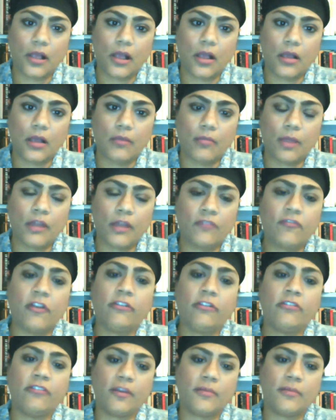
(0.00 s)
Um, and a
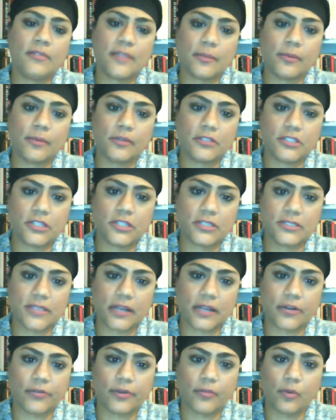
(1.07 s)
very famous abolitionist,
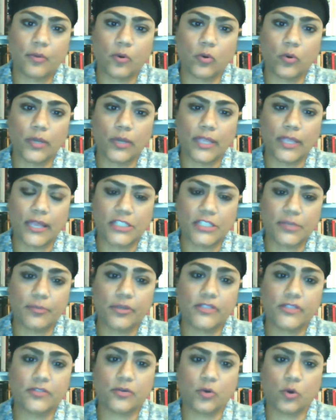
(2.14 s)
Zachary Macaulay, actually
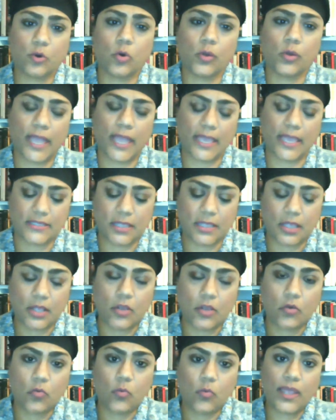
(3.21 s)
brings a court case
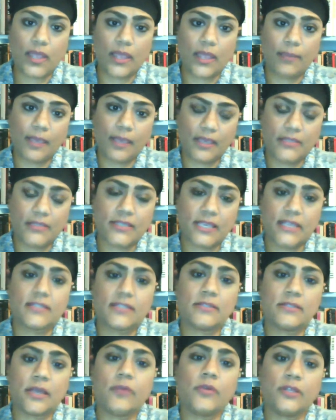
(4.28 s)
where, because
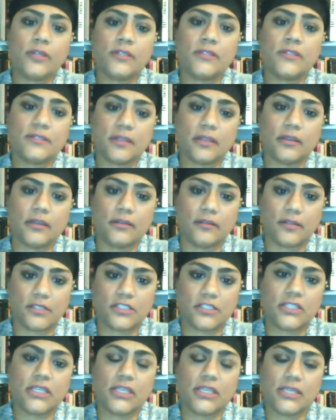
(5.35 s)
he's so concerned
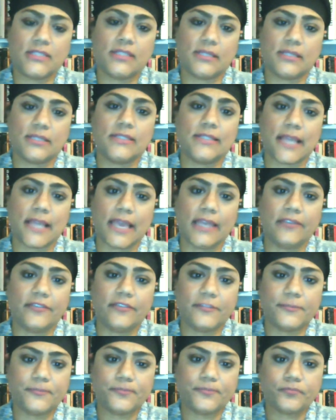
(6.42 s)
that she is
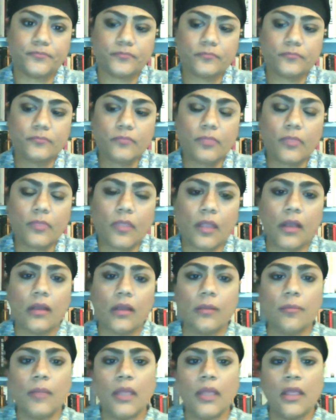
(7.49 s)
enslaved,
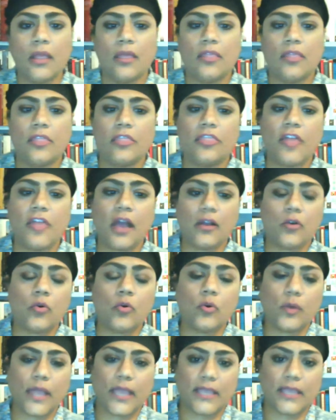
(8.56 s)
um, mm. that
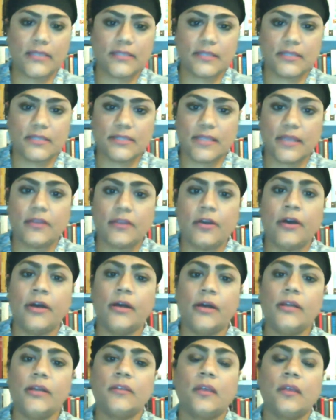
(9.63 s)
court case is then
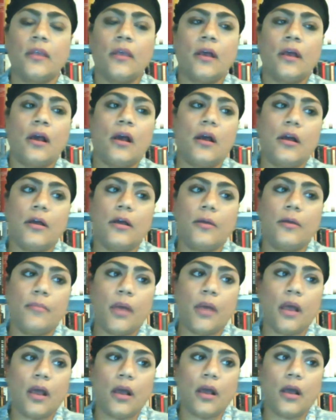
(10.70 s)
heard.
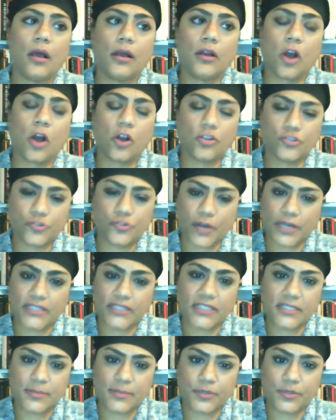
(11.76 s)
Um, a
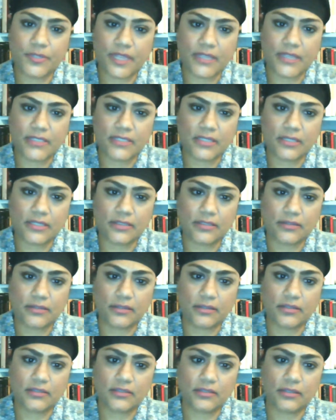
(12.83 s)
contract is presented
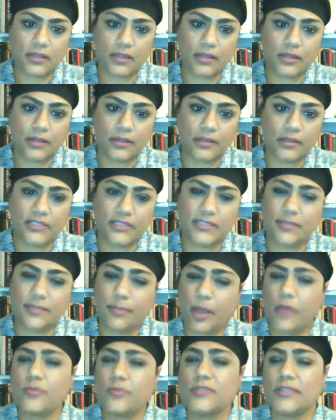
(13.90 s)
that uh, is
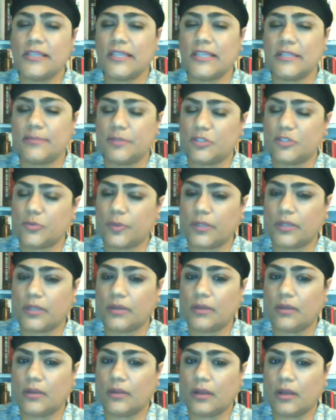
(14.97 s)
supposedly
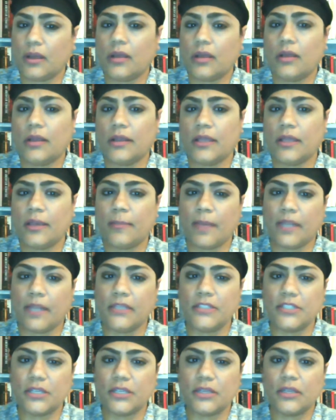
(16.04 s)
between her and her
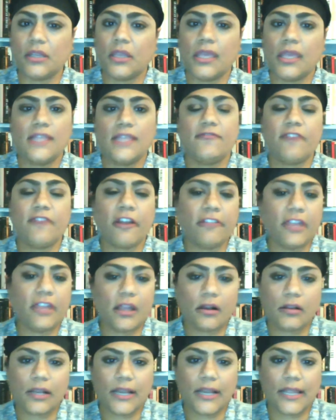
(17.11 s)
manager. It's very
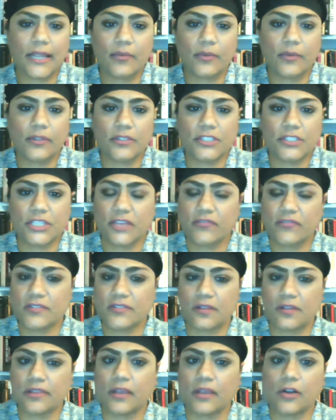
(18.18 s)
unclear whether she ever
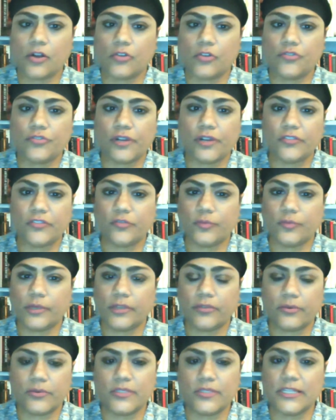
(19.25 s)
signed that contract or
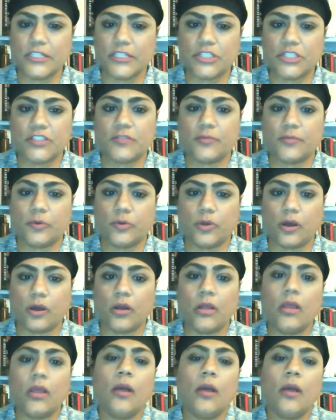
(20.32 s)
whether it was legitimate or not.